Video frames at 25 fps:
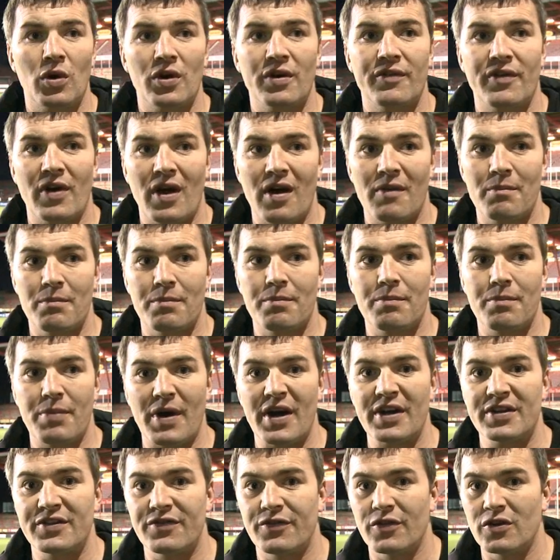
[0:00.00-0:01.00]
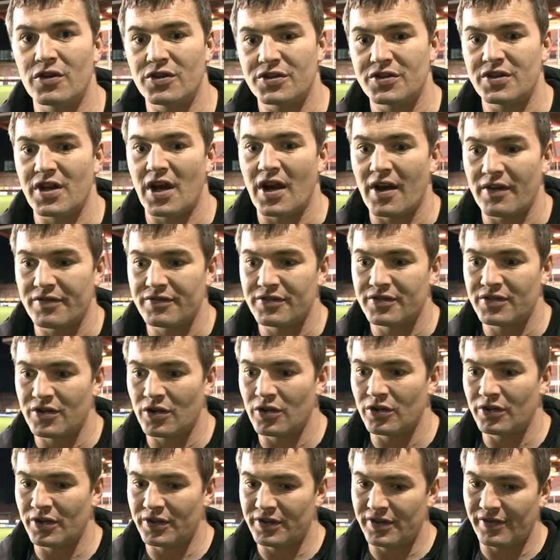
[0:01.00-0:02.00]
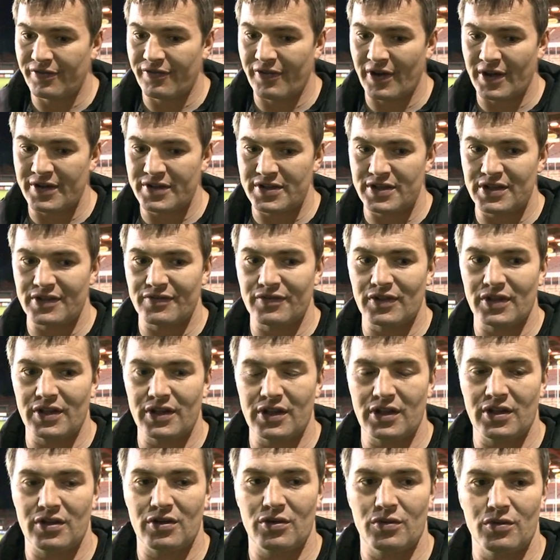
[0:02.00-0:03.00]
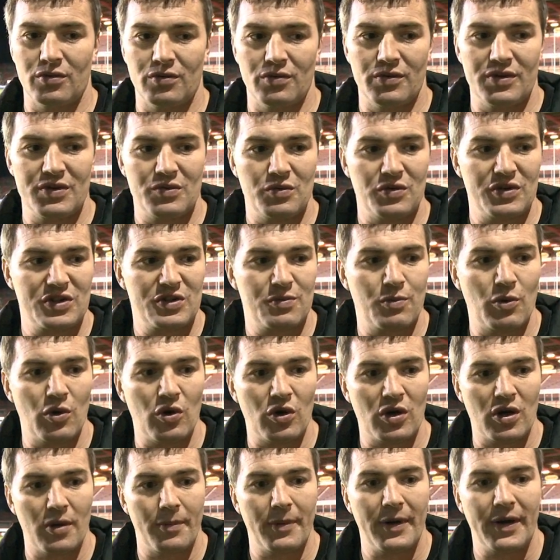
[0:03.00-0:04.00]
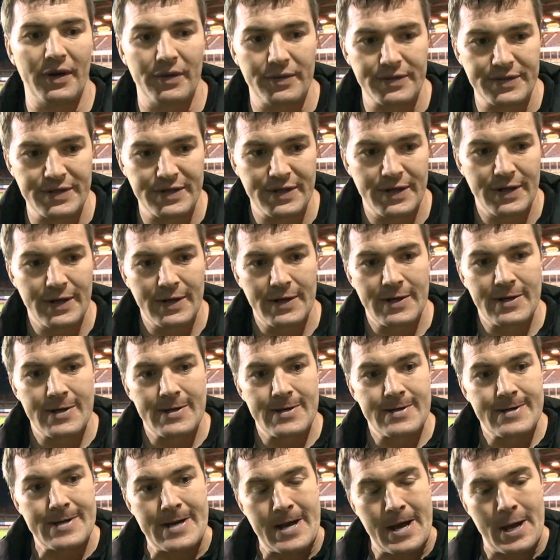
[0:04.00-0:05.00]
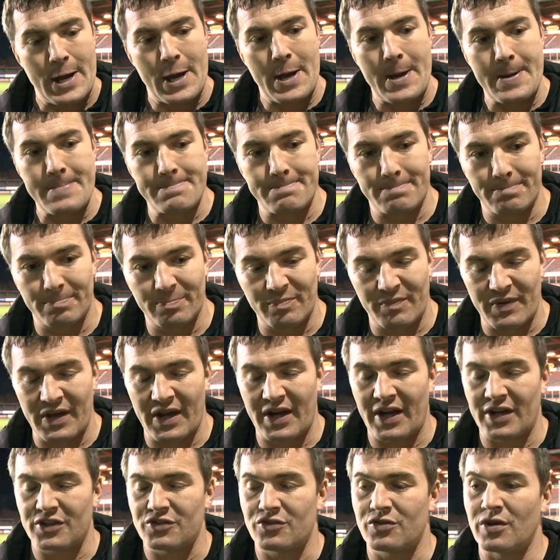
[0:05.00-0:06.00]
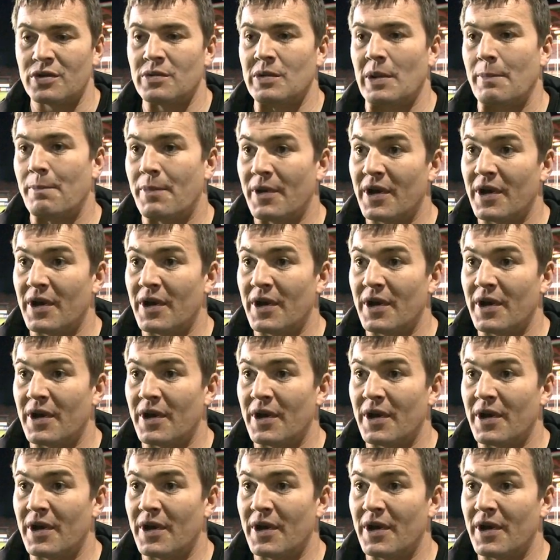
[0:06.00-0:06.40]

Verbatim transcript: one of our best first halves, certainly defensively. You know, we, we spoke about um, being extremely